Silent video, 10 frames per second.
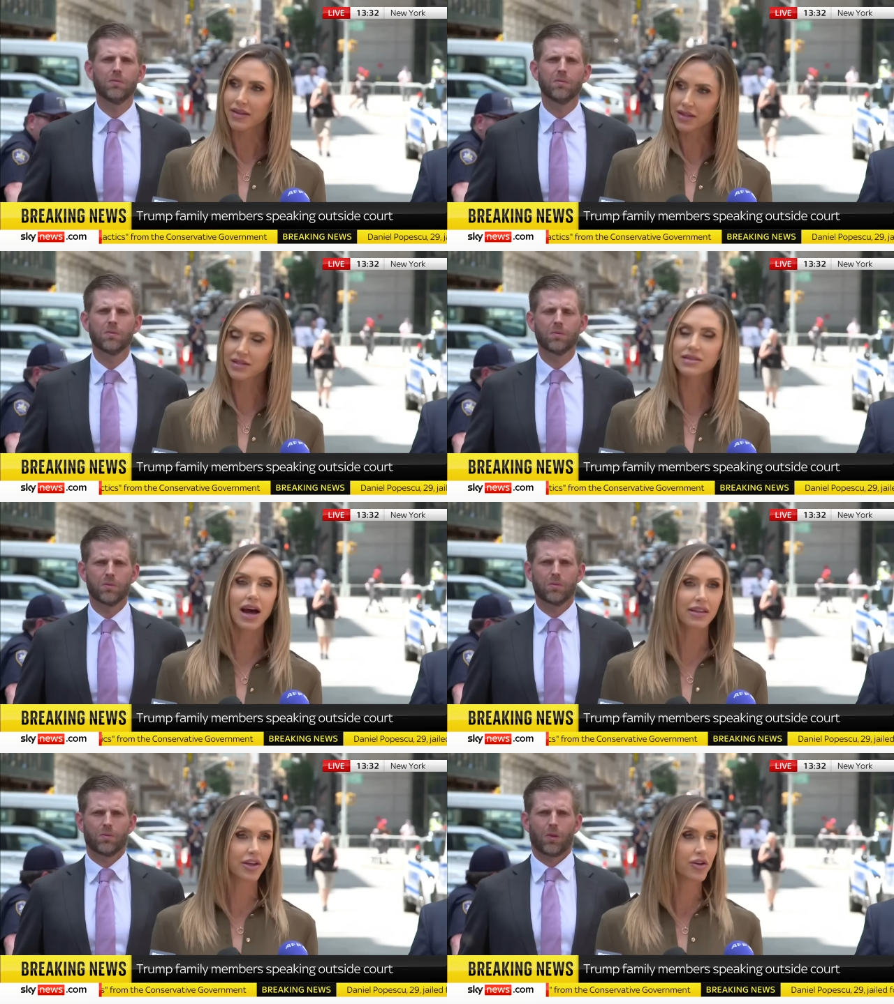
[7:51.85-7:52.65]
Speaker 1: This is
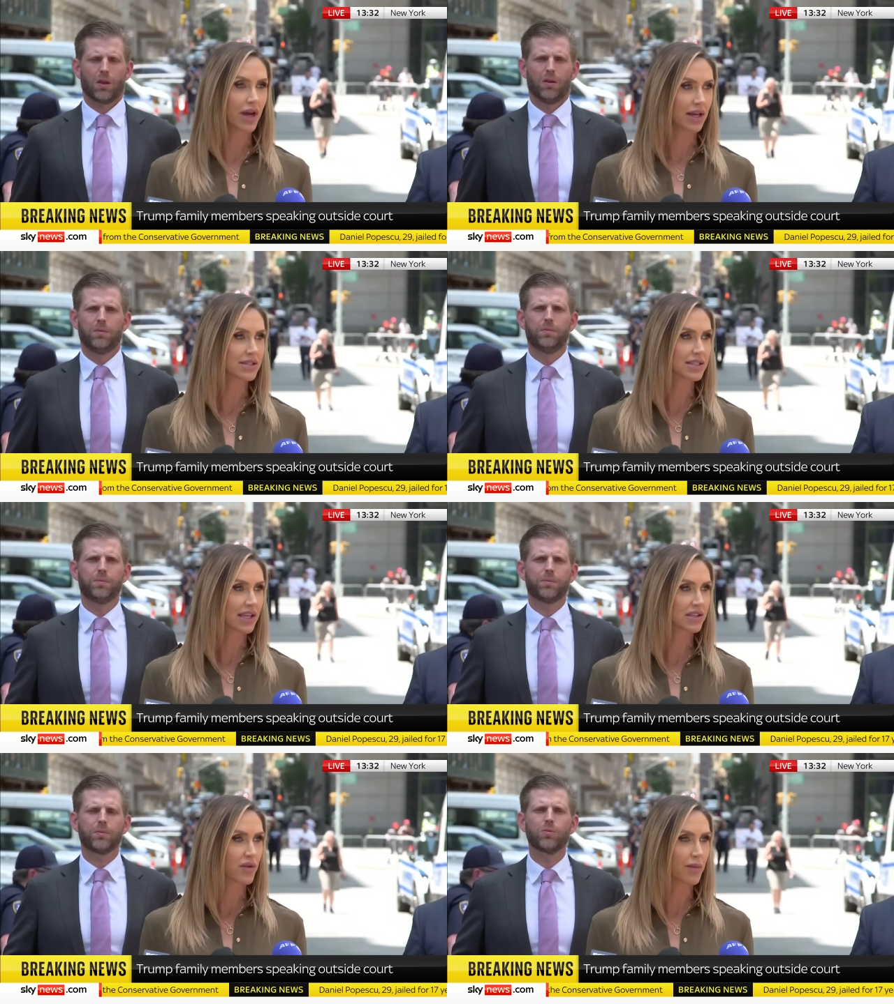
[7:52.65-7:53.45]
not the United
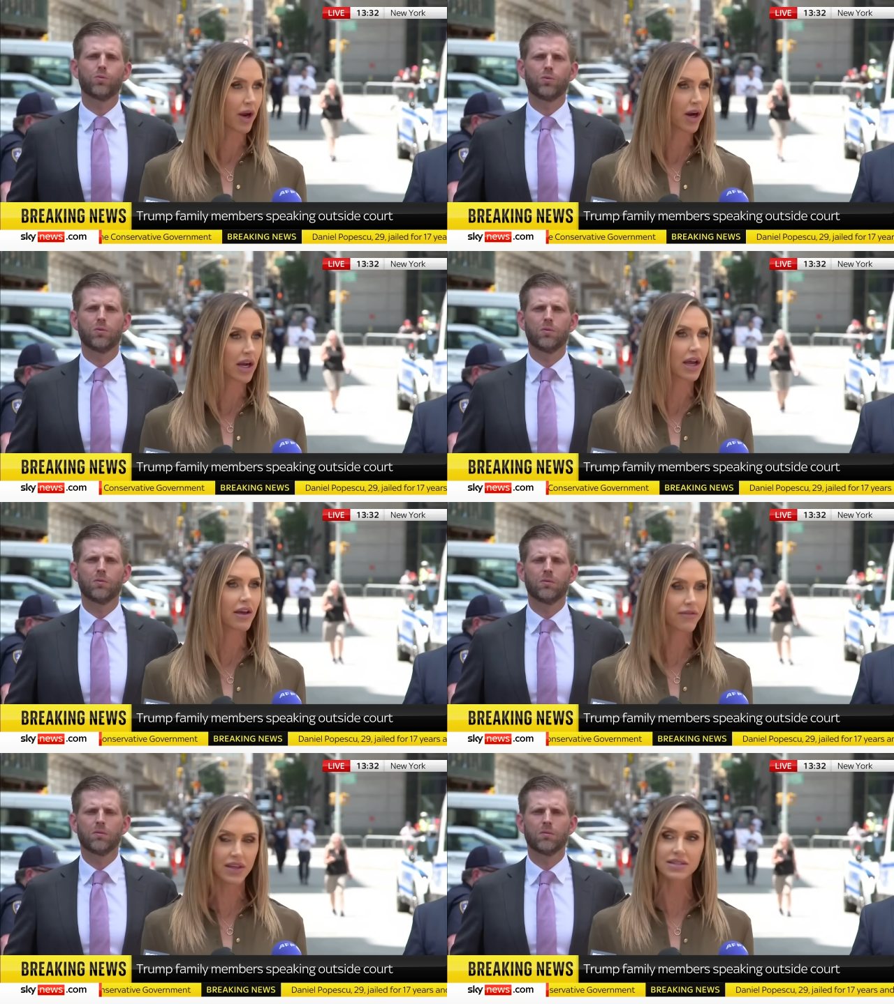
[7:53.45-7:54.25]
States of America
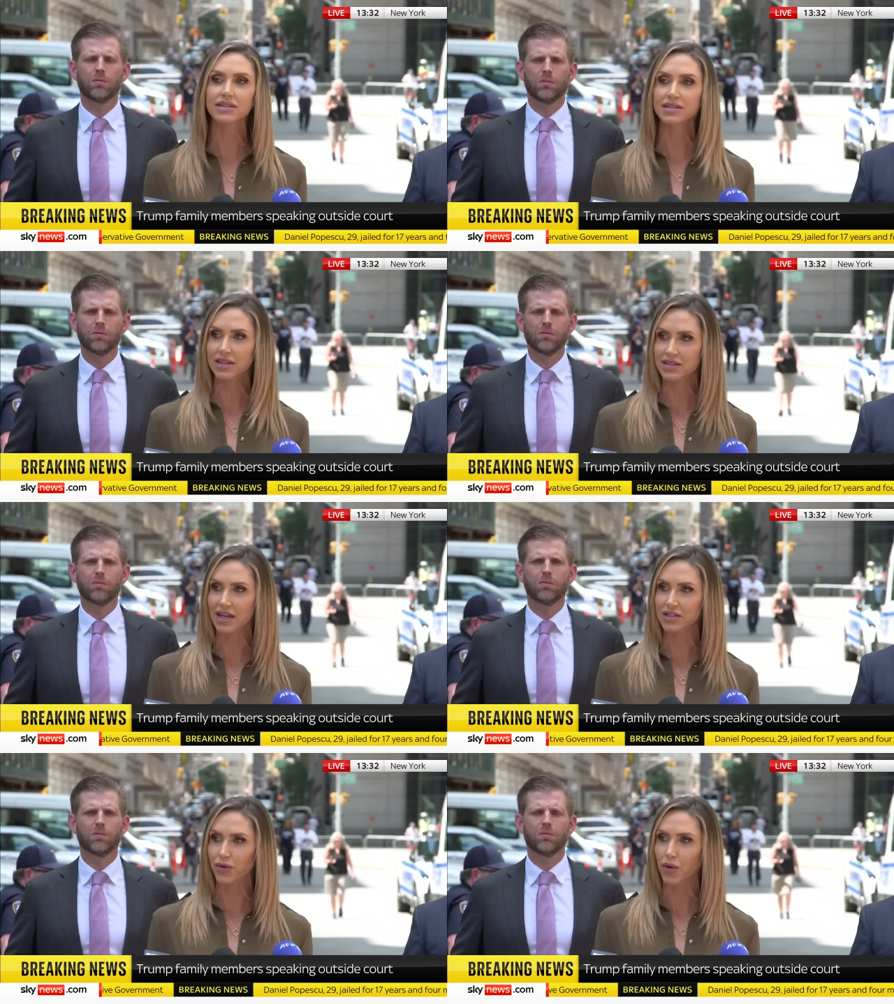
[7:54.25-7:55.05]
if this is
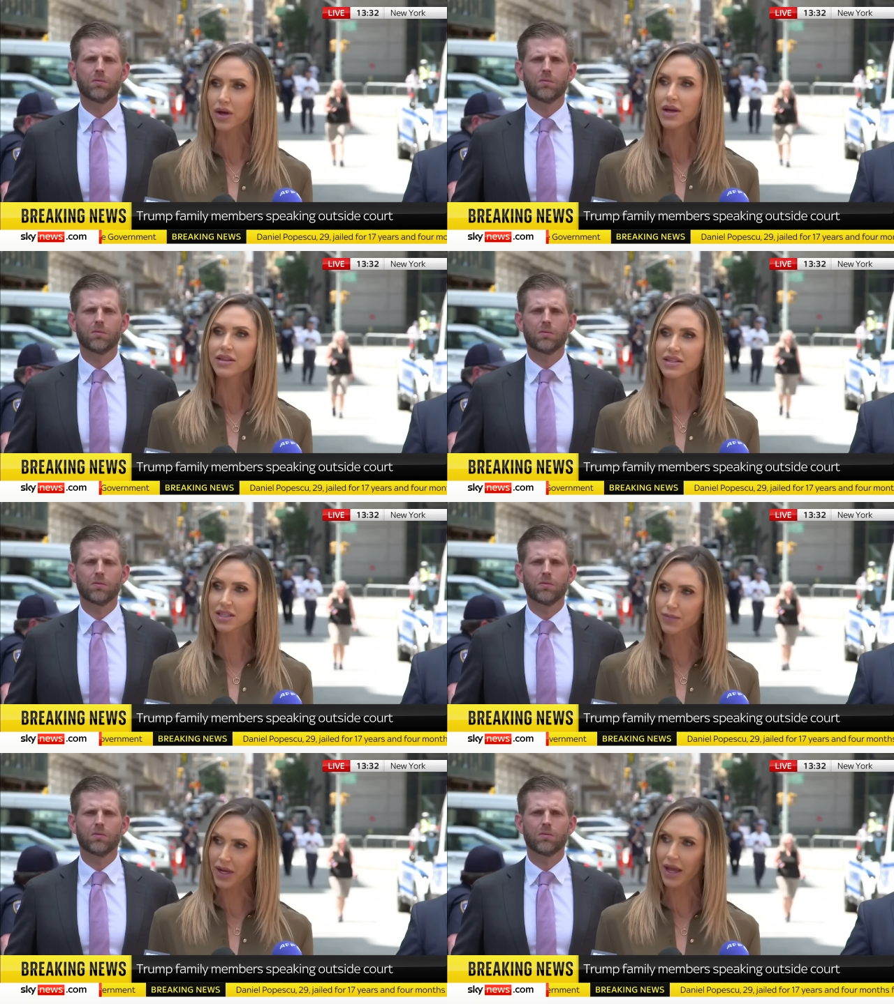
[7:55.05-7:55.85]
successful. This
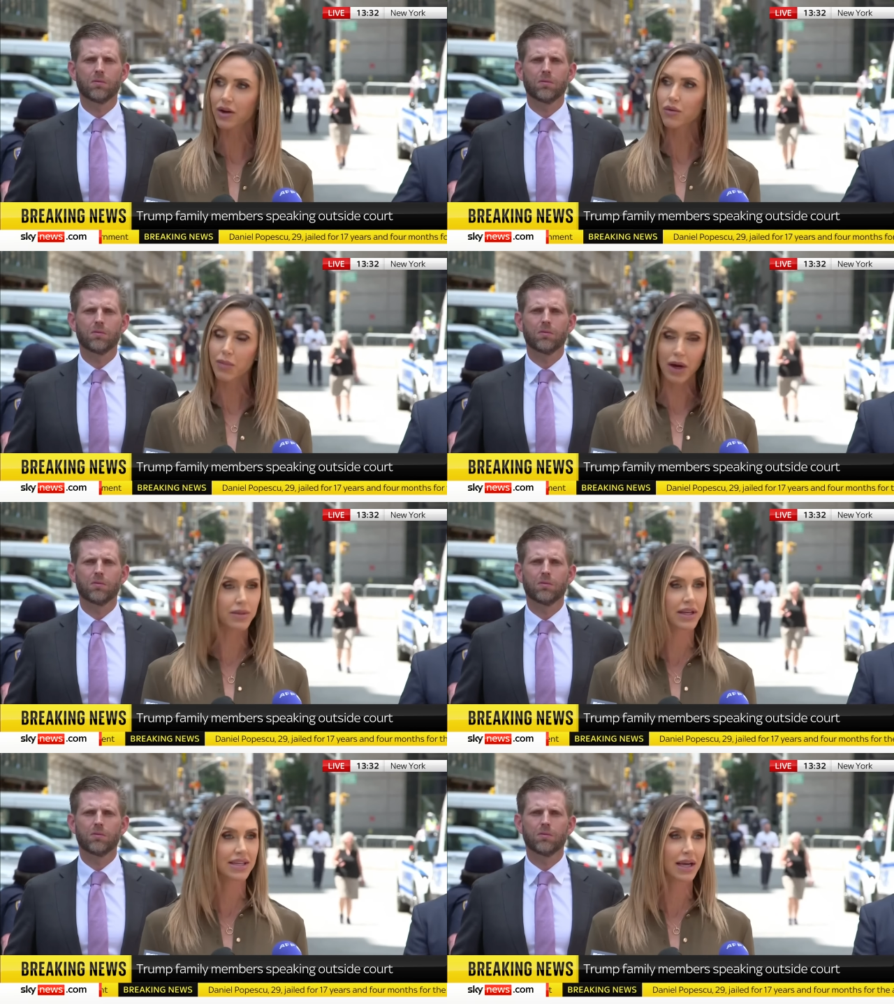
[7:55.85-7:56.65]
is banana
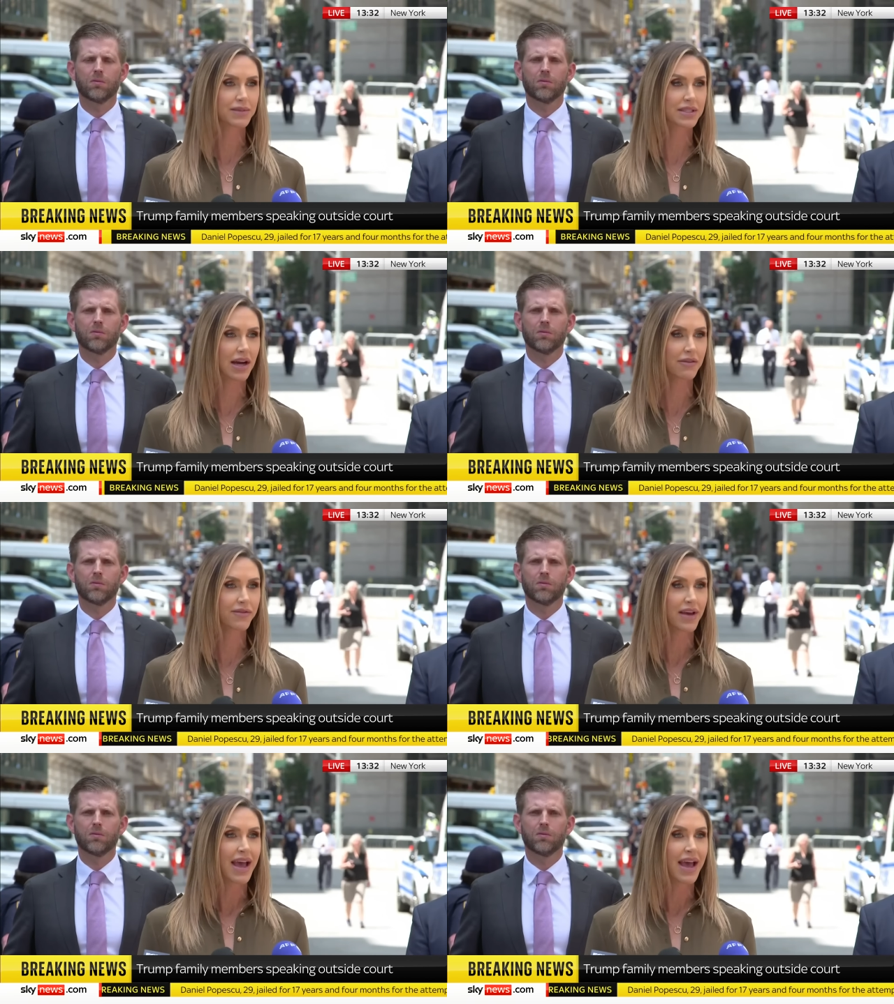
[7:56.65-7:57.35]
republic type stuff.